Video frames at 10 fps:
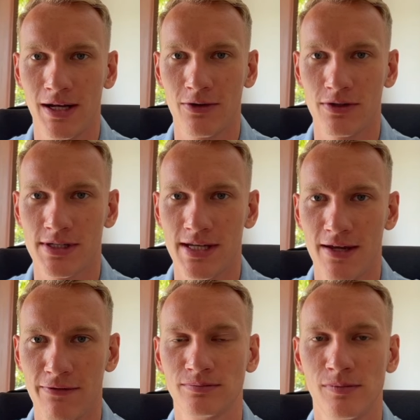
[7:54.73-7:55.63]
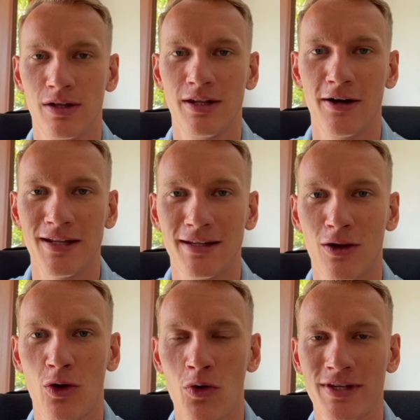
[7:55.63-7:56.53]
on save. Now that the
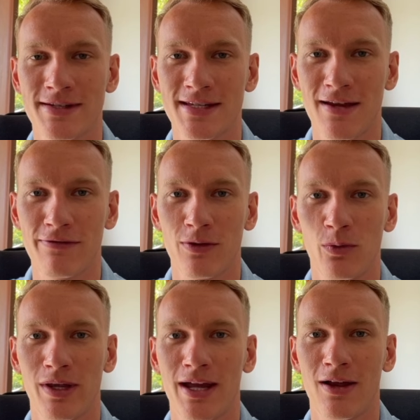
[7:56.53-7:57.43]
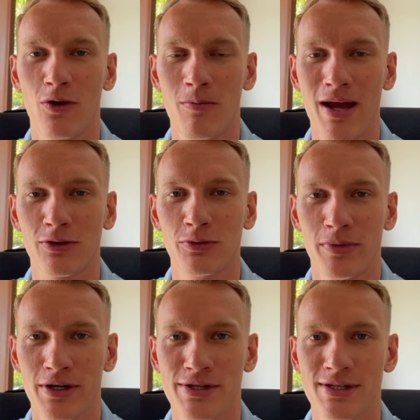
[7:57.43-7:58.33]
code is saved, we can go back to
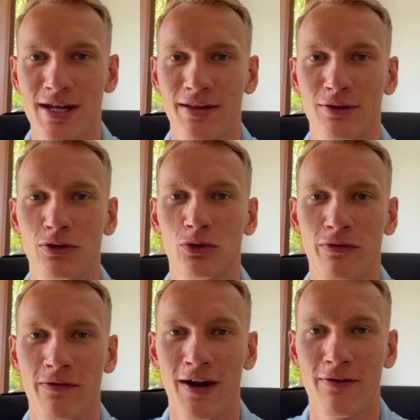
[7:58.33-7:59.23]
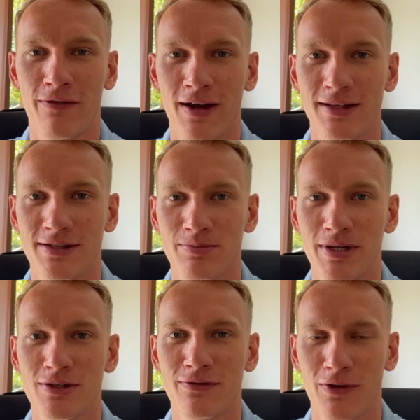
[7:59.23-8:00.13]
Merchant Center to verify this
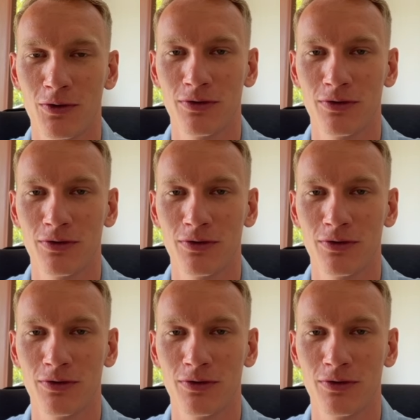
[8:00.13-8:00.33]
piece of code.